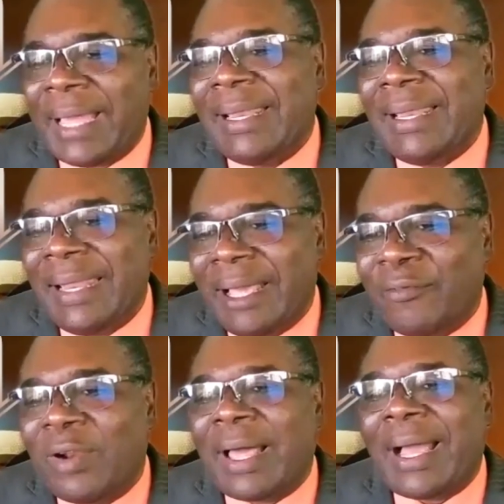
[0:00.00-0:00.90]
high
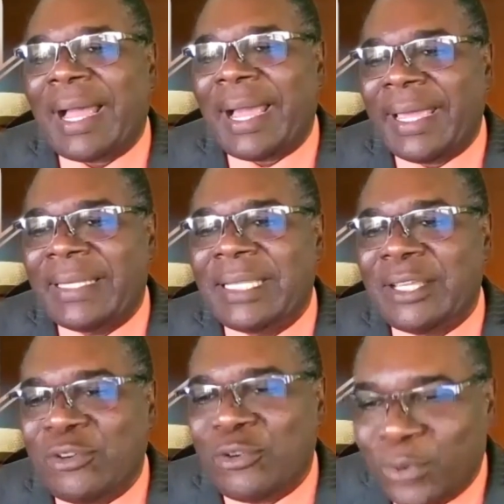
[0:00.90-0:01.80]
level, a
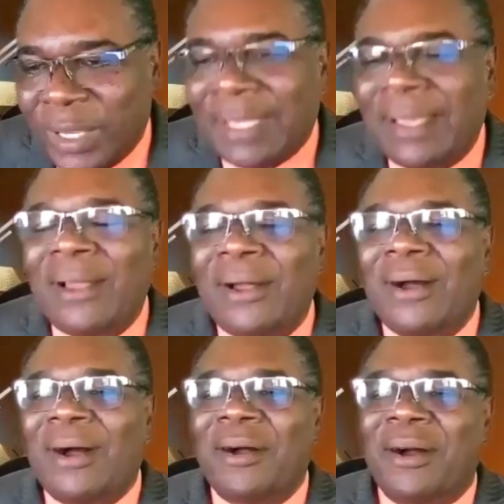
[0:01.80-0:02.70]
high degree